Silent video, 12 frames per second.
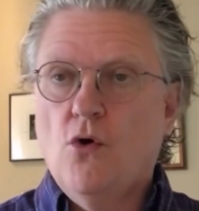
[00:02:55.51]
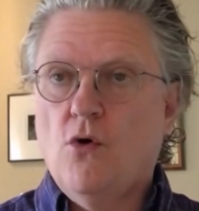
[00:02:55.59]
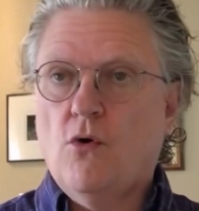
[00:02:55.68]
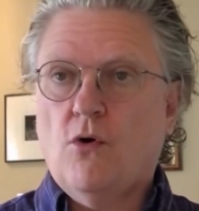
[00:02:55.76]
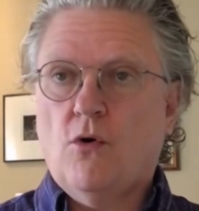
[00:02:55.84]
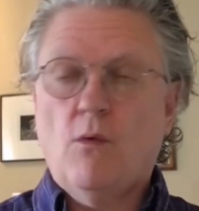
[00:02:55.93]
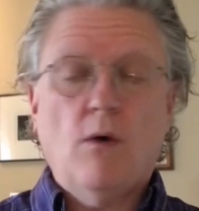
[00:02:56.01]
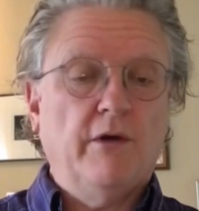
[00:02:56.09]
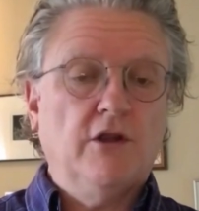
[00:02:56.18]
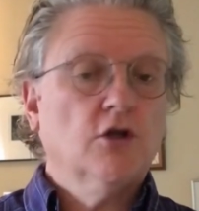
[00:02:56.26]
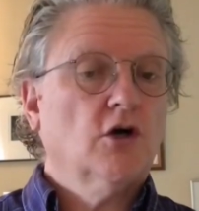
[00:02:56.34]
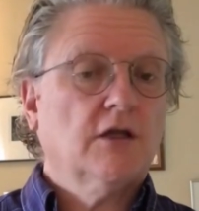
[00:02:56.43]
or what we
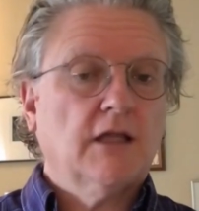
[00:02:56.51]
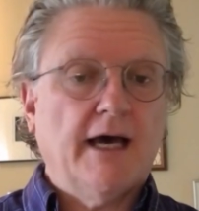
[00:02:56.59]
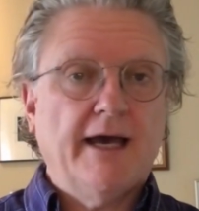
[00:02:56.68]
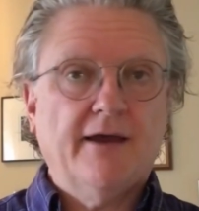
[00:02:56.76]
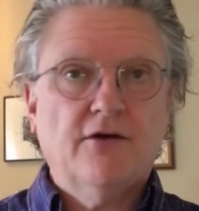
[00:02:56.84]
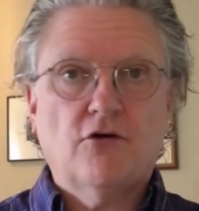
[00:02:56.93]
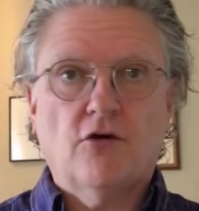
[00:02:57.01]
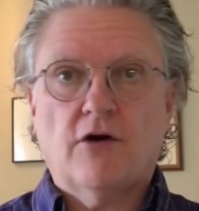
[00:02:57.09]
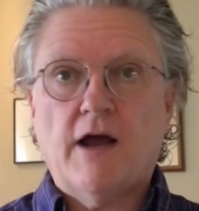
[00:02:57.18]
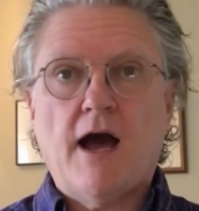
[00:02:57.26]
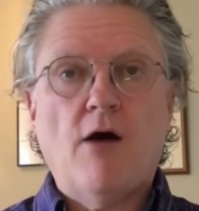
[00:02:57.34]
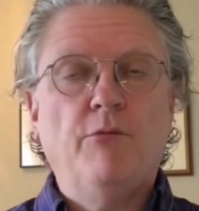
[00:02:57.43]
look like, or
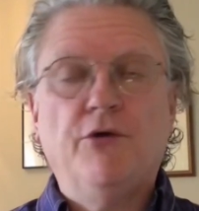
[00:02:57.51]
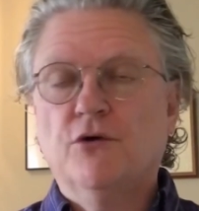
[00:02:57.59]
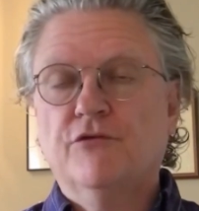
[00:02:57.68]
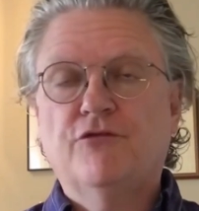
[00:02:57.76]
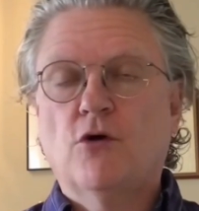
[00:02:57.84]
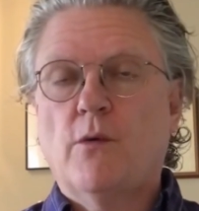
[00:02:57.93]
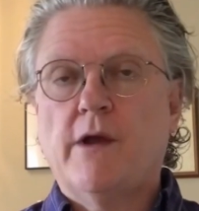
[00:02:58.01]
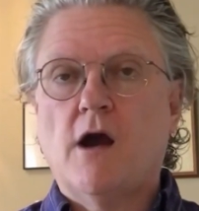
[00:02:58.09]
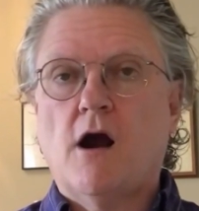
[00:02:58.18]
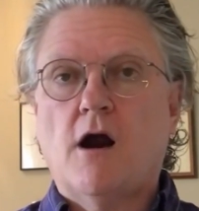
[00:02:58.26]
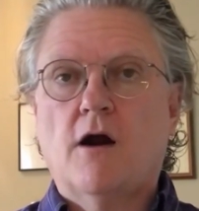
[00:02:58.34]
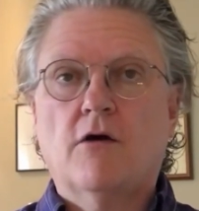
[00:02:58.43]
how beautiful we
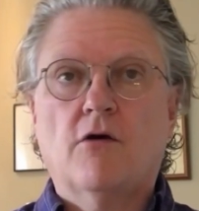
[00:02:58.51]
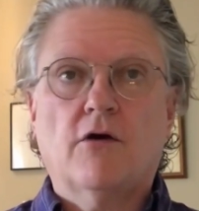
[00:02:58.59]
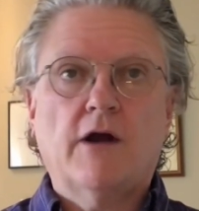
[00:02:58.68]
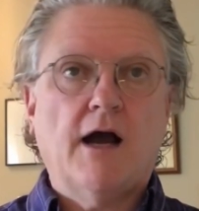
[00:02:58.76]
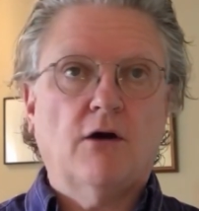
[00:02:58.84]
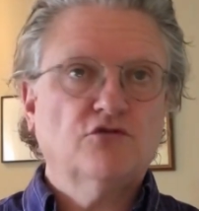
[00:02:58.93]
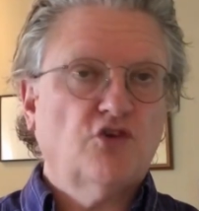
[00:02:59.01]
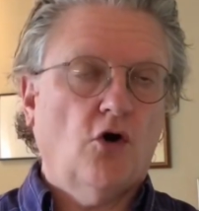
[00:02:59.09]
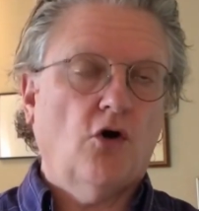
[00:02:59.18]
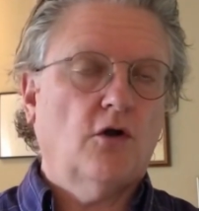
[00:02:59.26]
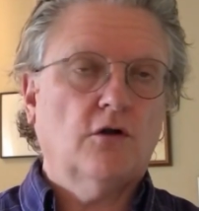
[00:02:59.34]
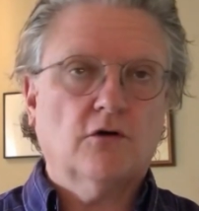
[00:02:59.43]
are, or how
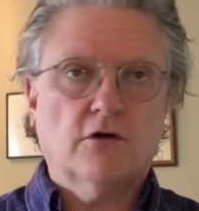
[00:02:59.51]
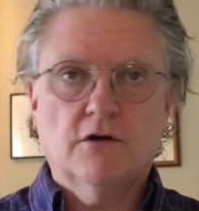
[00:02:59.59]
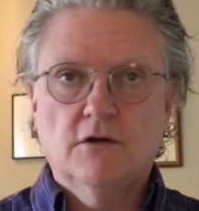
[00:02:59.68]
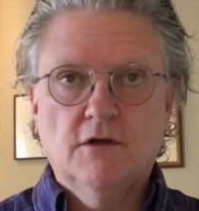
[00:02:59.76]
tall, or